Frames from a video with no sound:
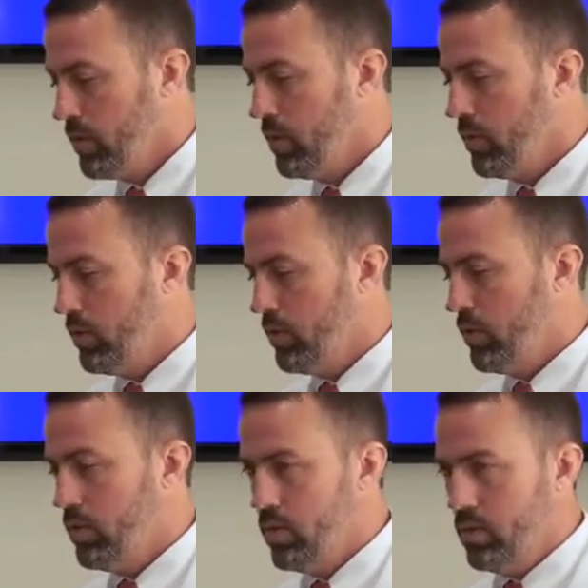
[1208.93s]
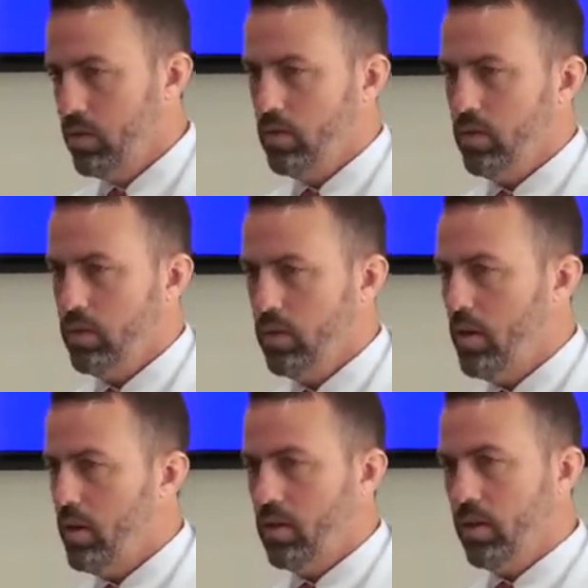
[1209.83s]
it's,
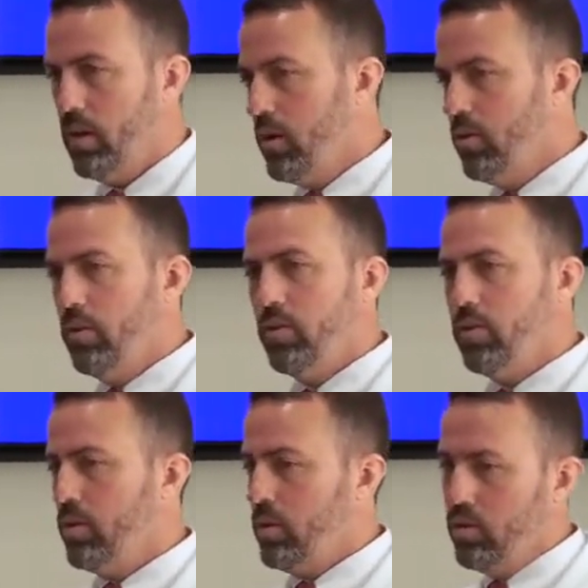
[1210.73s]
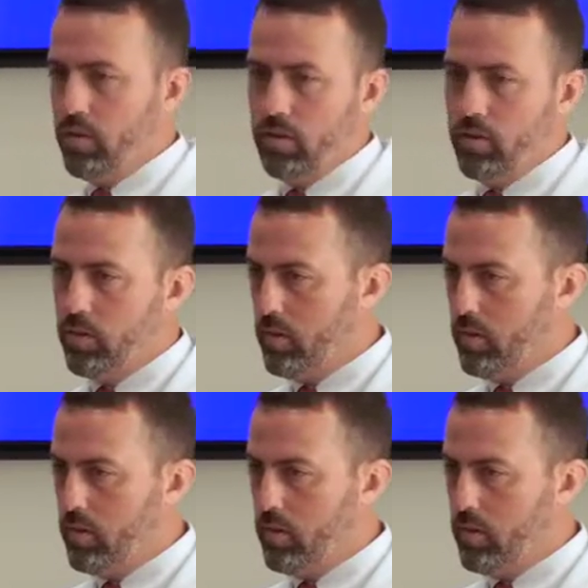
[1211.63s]
yeah, a